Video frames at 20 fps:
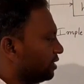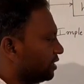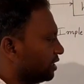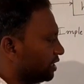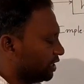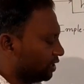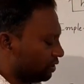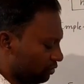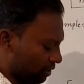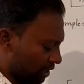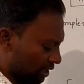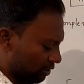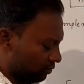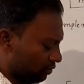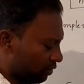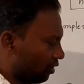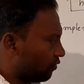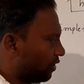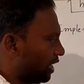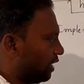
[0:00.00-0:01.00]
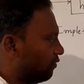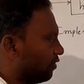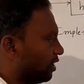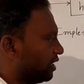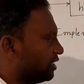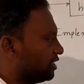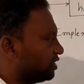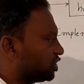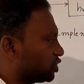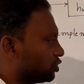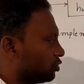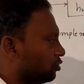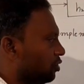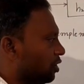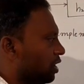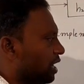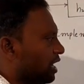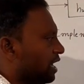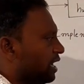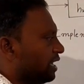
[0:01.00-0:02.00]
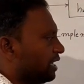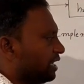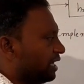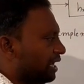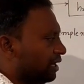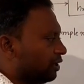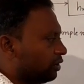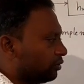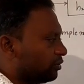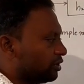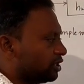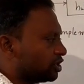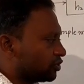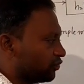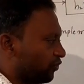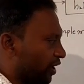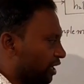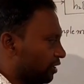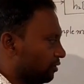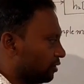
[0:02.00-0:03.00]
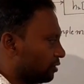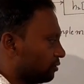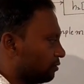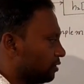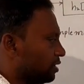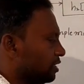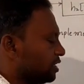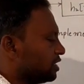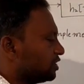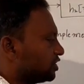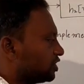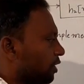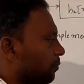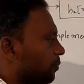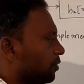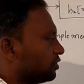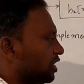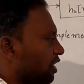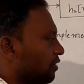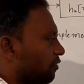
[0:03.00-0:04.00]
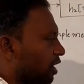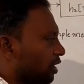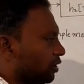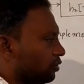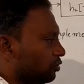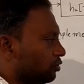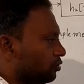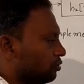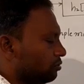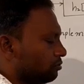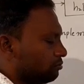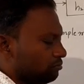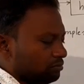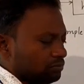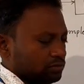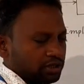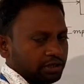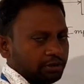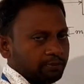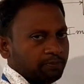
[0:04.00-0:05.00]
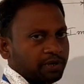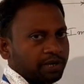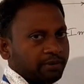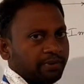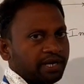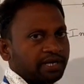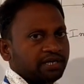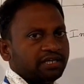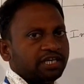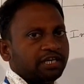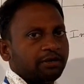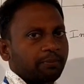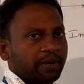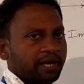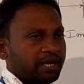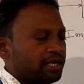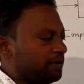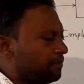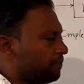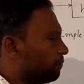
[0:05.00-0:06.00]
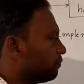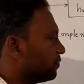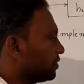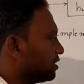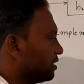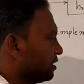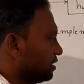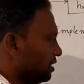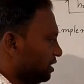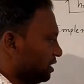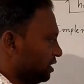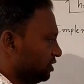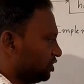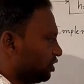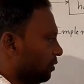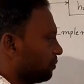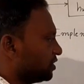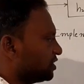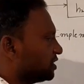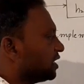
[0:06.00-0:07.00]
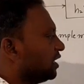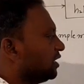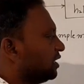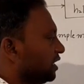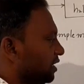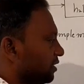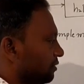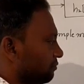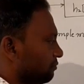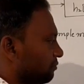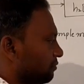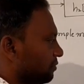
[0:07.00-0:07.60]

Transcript: So capital L is equal to, so what is the meaning of this? L1 into L2. L1 into L2. So what is the meaning of that?